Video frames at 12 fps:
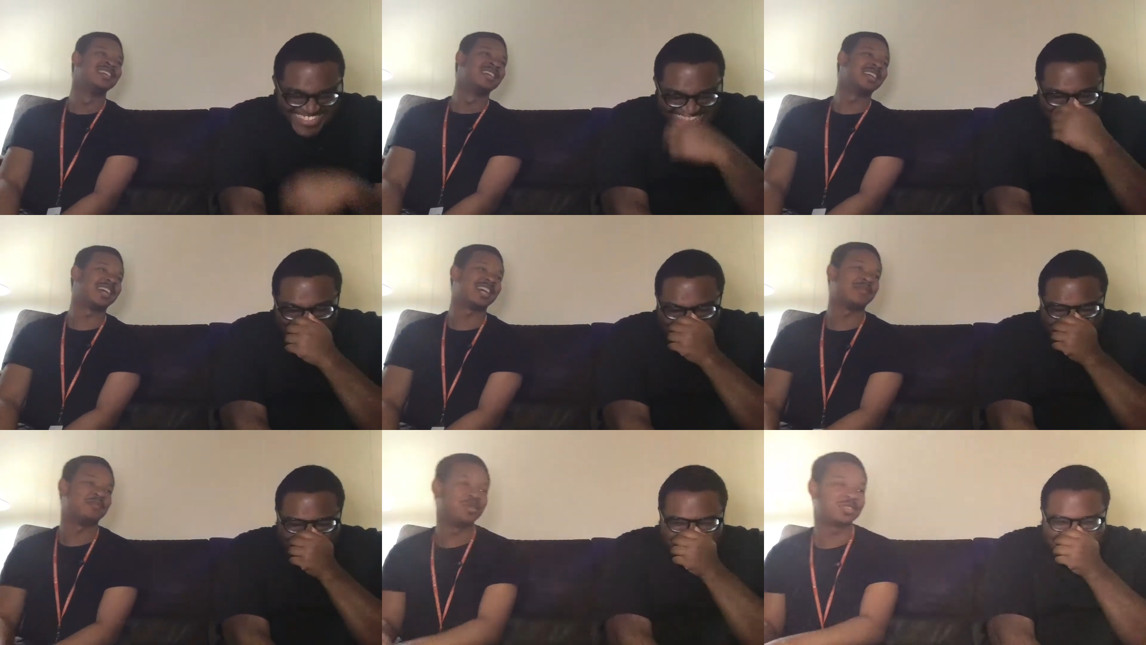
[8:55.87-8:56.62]
Speaker 1: like
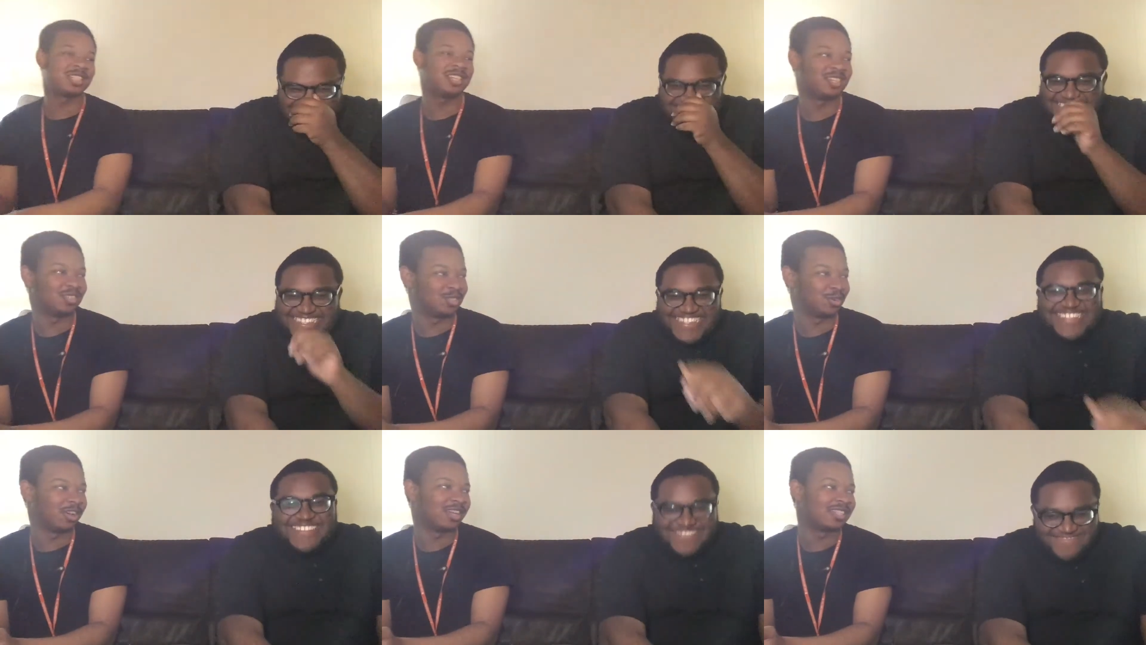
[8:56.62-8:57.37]
I mostly
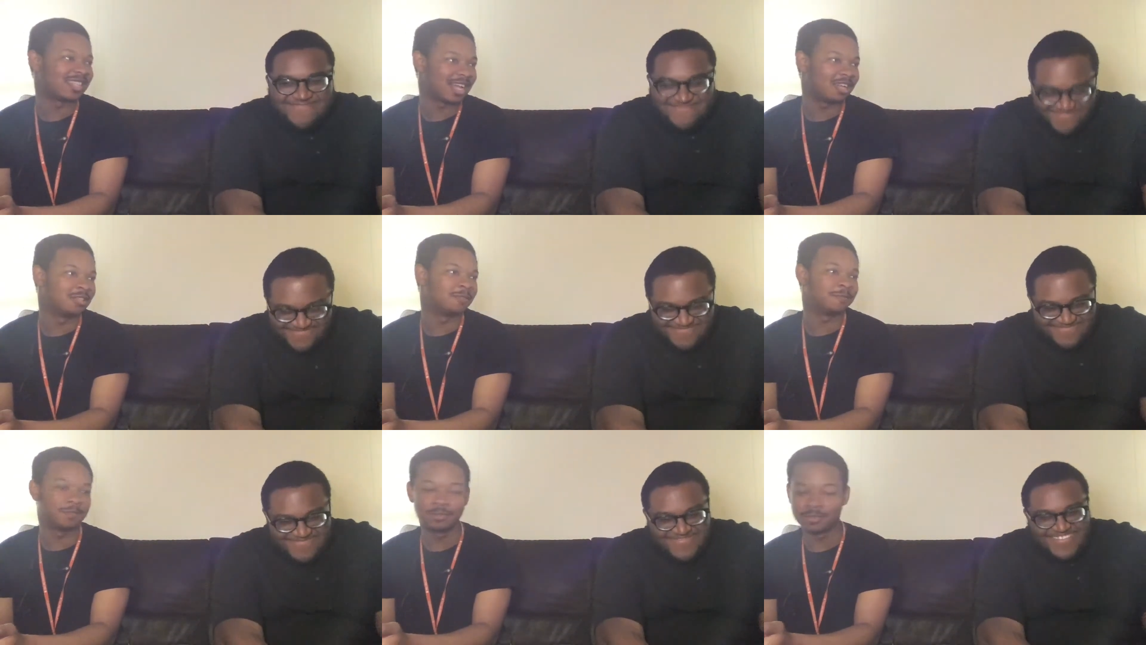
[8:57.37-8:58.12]
enjoy Italian
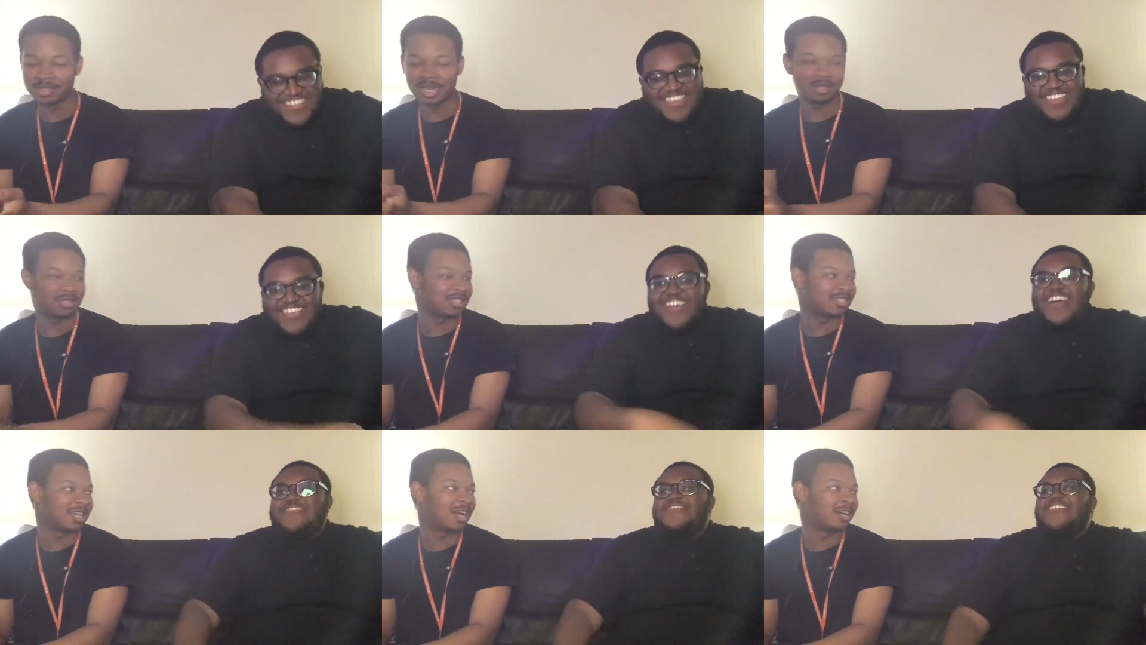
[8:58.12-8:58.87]
foods, like
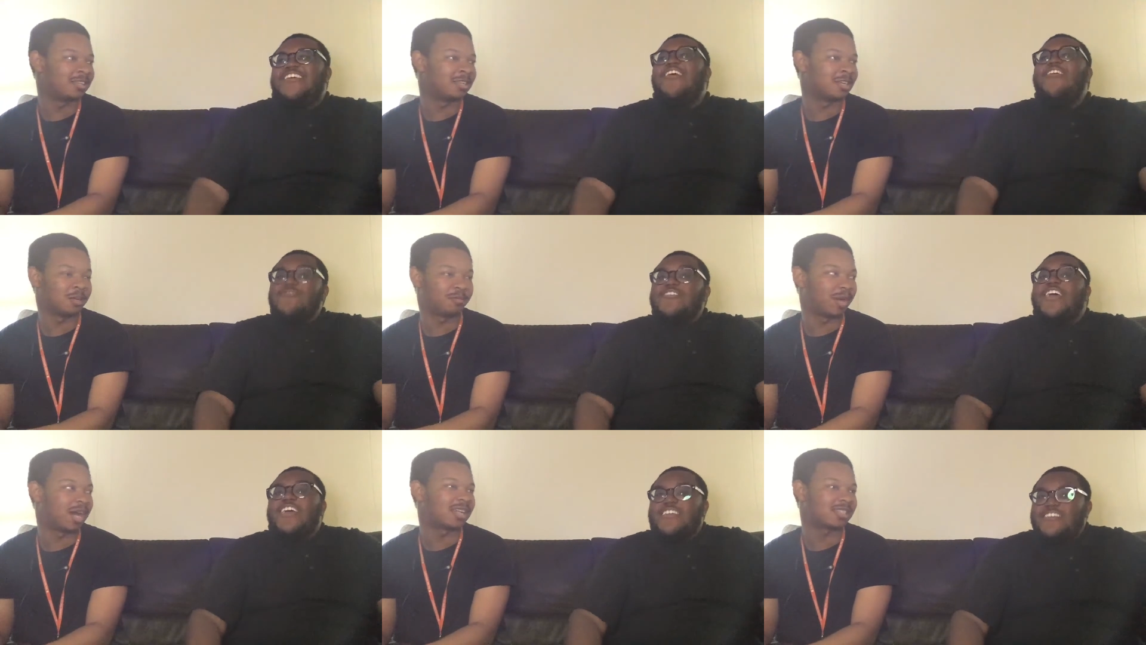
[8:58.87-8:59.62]
gotcha. lasagna,
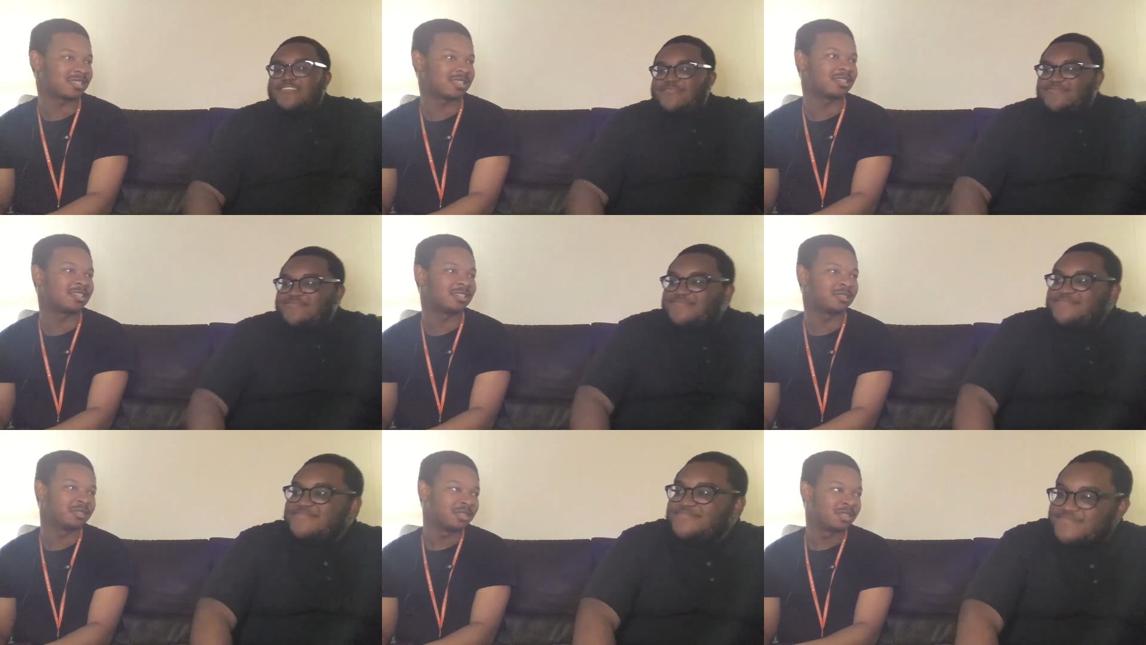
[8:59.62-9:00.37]
okay.
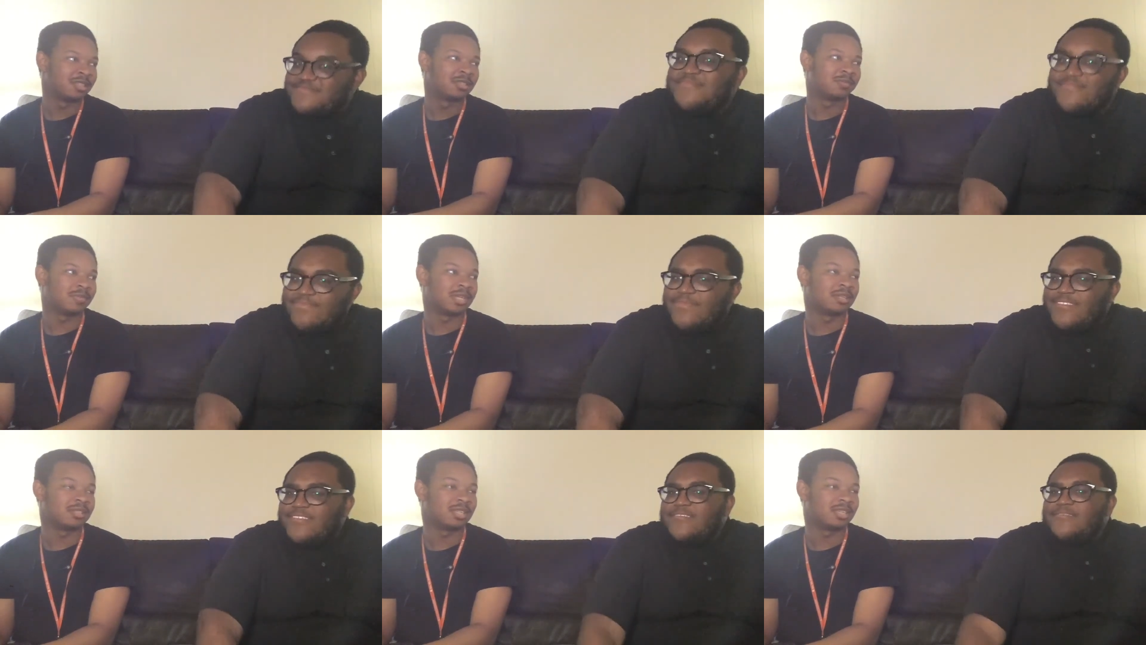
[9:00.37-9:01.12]
pasta,
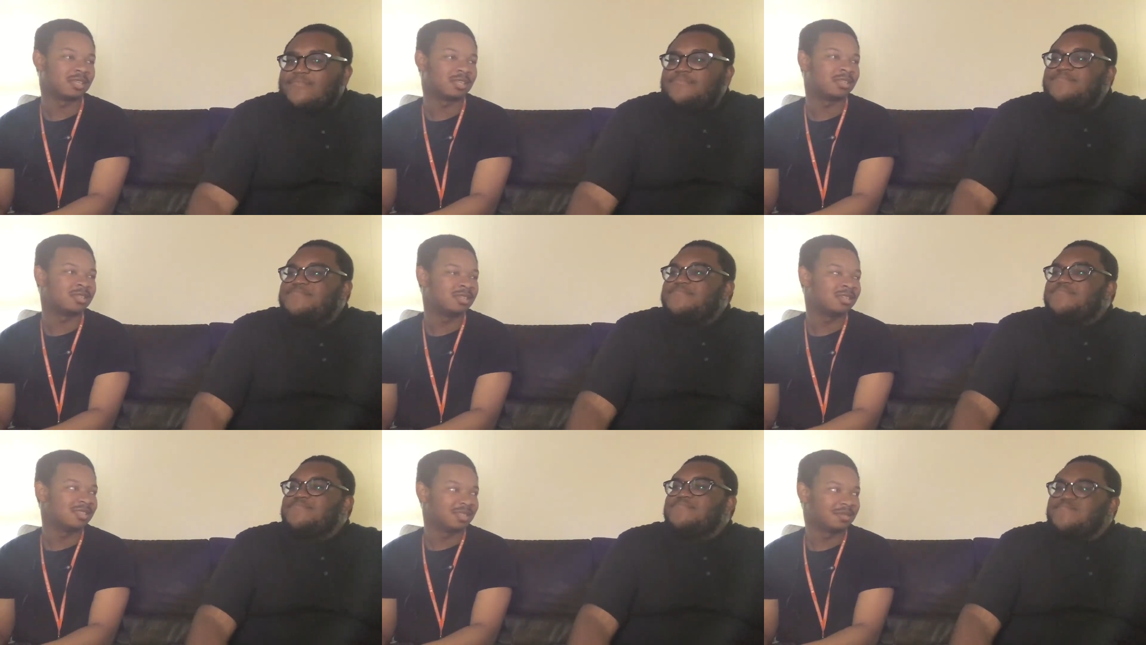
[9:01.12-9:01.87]
mezziti.
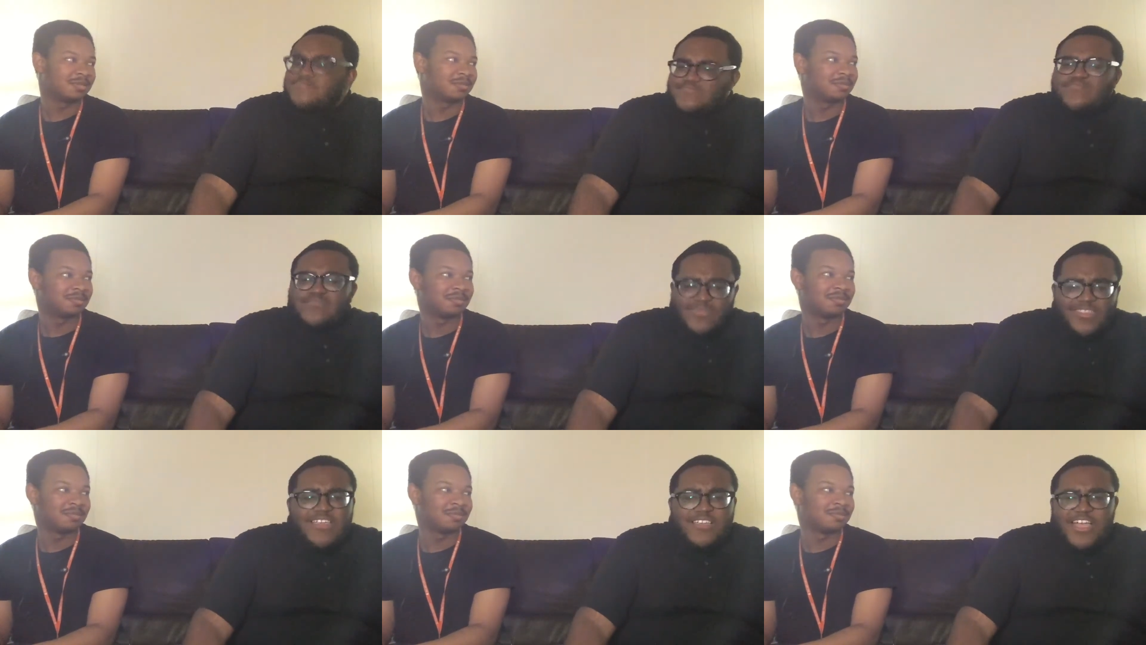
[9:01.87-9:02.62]

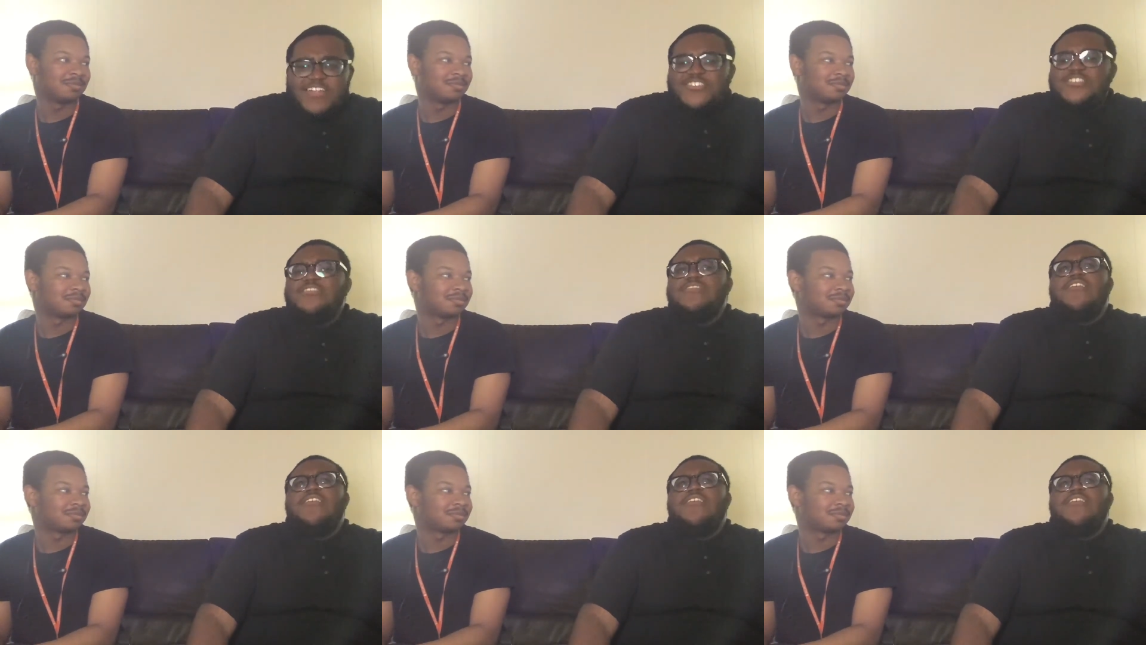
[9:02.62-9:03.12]
Speaker 2: Gotcha.